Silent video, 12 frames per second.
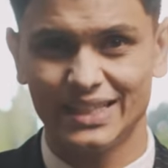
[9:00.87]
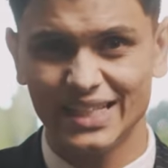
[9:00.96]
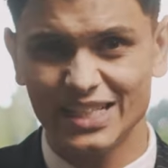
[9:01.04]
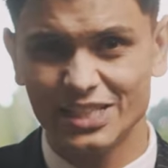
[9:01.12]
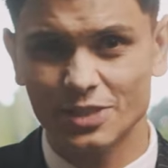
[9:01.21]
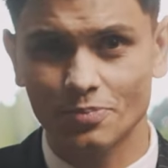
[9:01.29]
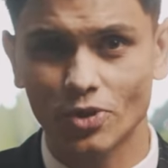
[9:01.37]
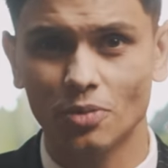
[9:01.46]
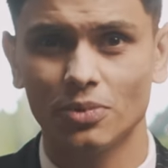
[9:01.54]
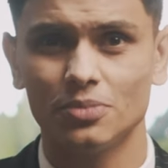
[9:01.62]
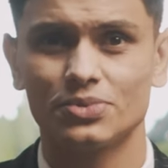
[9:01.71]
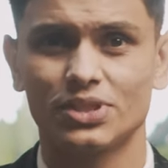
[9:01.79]
These
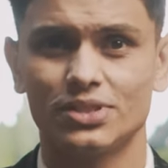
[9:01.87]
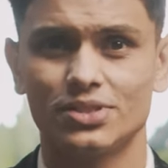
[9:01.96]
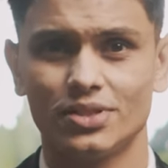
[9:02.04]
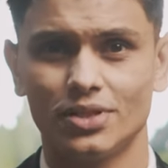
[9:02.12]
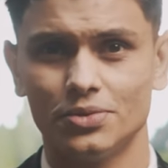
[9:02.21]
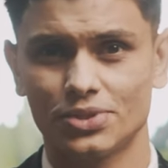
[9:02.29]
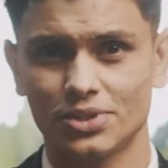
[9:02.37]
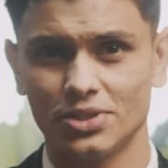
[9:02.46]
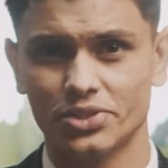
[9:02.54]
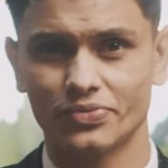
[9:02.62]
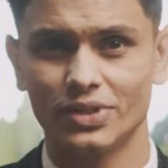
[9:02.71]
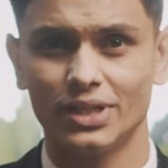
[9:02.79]
problems and
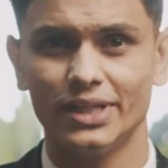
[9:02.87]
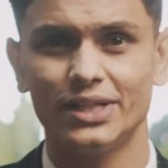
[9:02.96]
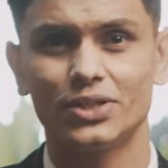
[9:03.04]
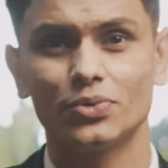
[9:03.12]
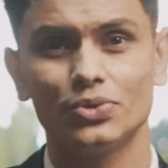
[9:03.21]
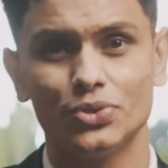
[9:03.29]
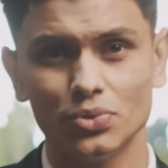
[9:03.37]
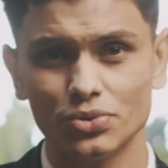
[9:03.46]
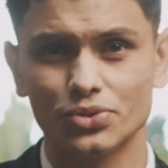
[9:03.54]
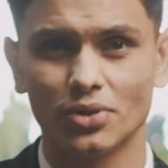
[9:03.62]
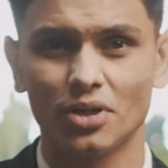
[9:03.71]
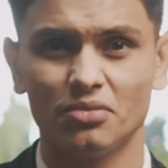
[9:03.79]
solutions will lead to you
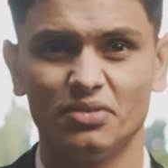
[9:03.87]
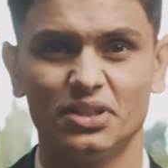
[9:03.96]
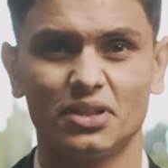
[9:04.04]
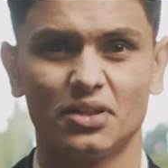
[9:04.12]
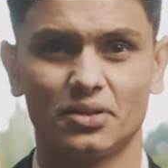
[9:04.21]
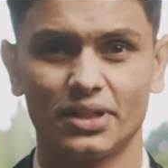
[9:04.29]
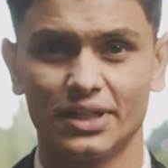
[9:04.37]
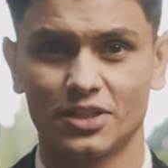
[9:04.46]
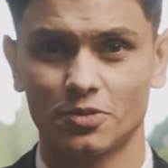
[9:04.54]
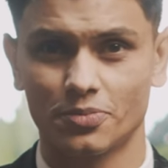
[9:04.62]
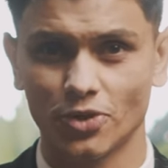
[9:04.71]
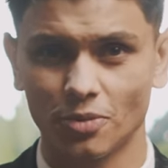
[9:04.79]
solving a
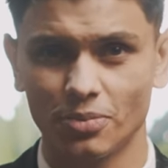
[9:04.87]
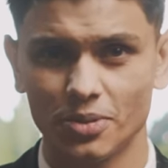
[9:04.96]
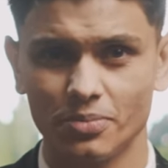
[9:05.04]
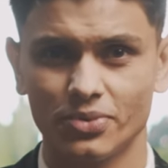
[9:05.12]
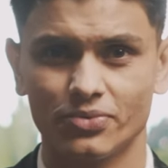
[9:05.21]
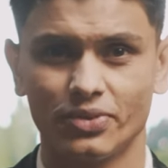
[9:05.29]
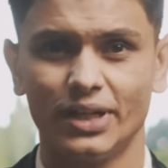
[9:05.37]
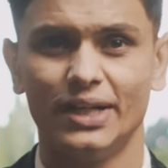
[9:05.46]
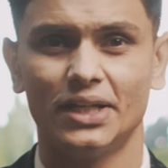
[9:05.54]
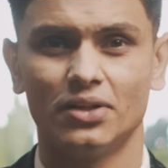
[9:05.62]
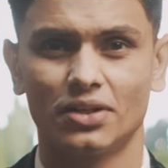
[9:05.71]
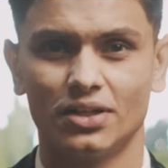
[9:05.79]
greater problem,
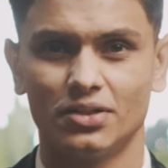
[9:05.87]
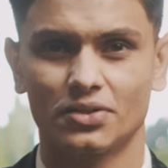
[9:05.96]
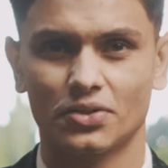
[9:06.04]
finding your inner